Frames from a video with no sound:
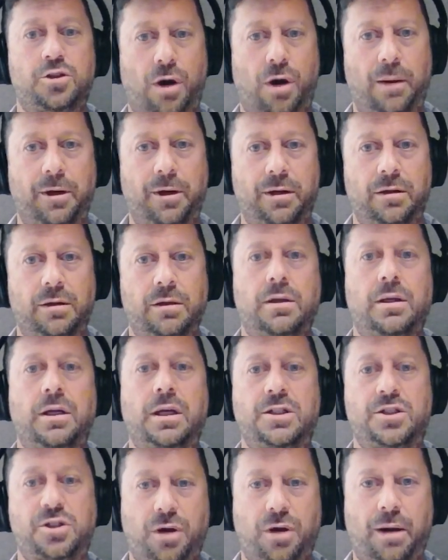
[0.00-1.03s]
Trauma
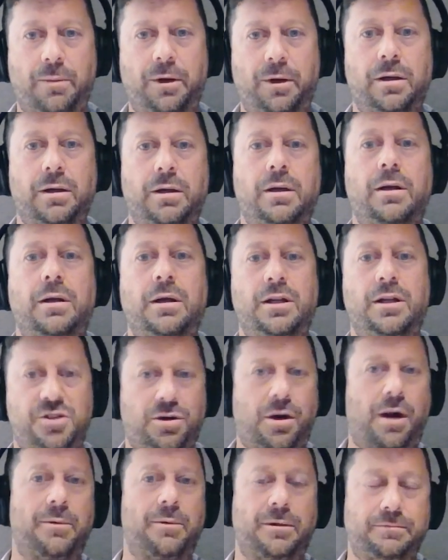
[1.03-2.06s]
is trauma
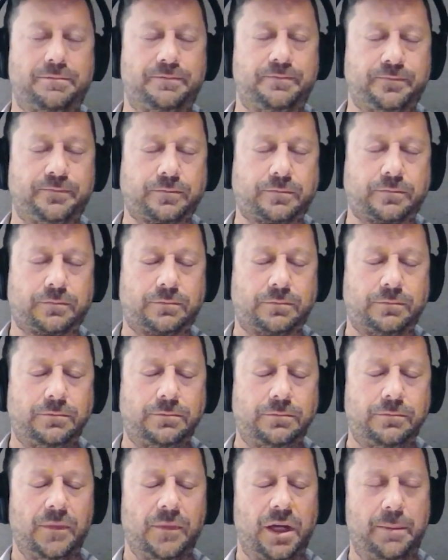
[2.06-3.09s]
is trauma.
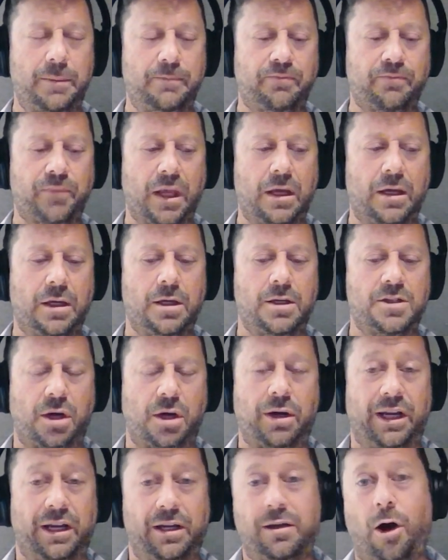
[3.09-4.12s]
Okay?
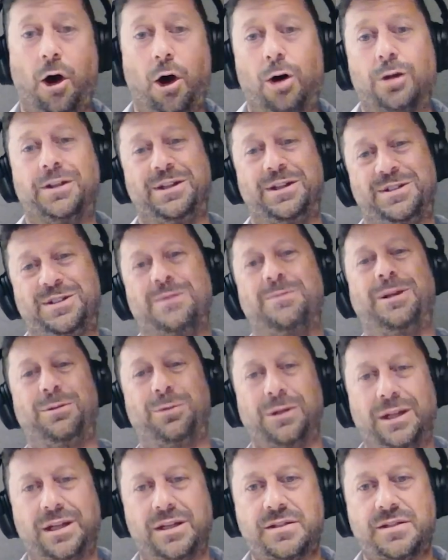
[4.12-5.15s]
So, and it all needs to
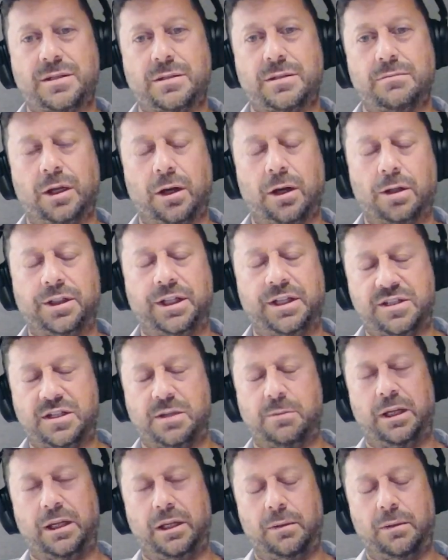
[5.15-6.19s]
be released. It all
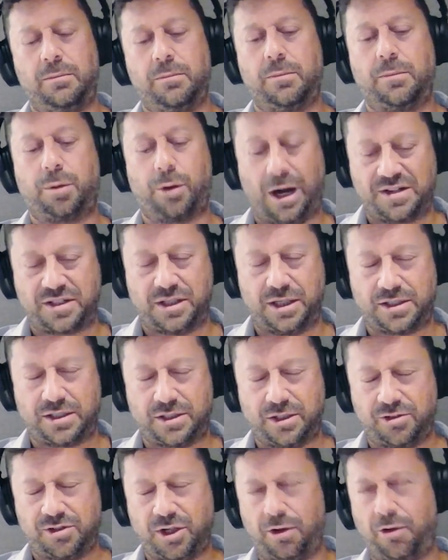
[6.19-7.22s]
needs to be
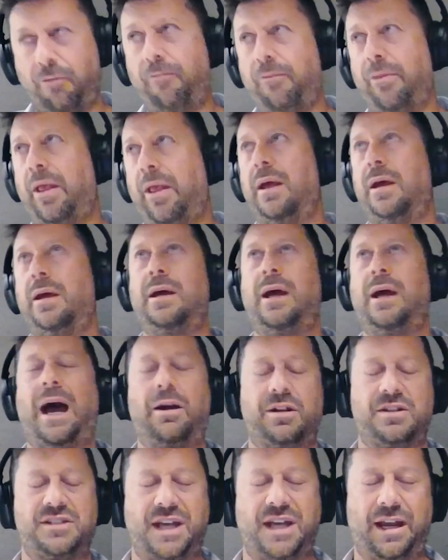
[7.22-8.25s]
processed. So
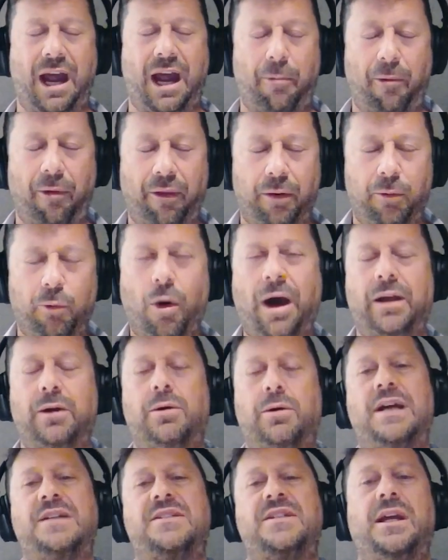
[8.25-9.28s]
how does that happen? And
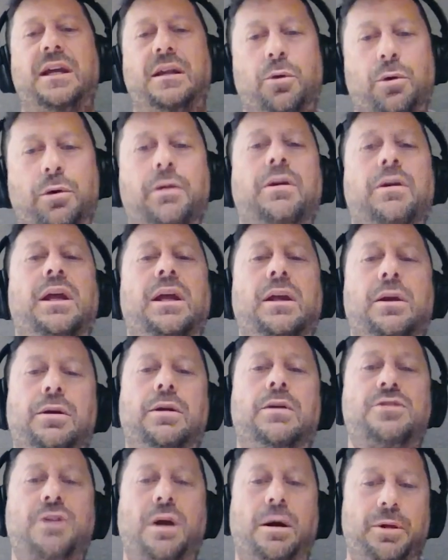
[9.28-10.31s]
why do I say in order to
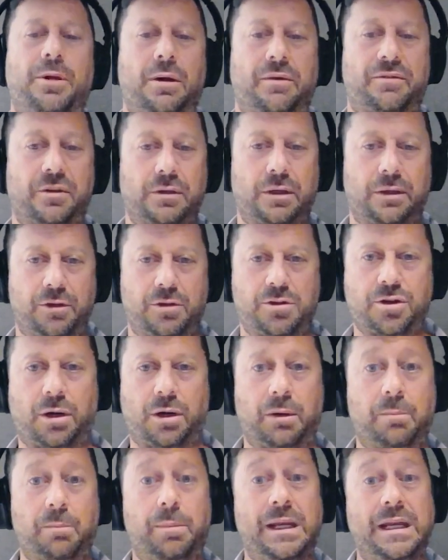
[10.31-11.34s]
heal your trauma, you have to love your
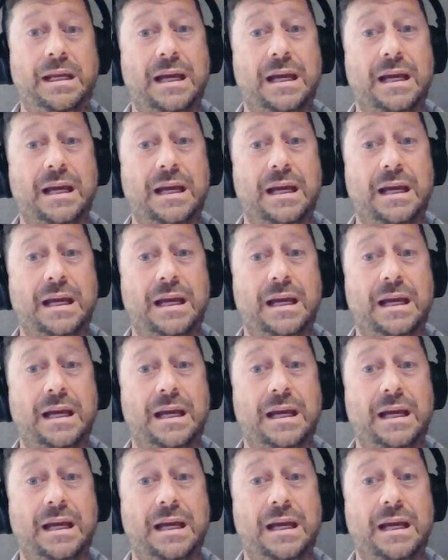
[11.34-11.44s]
trauma?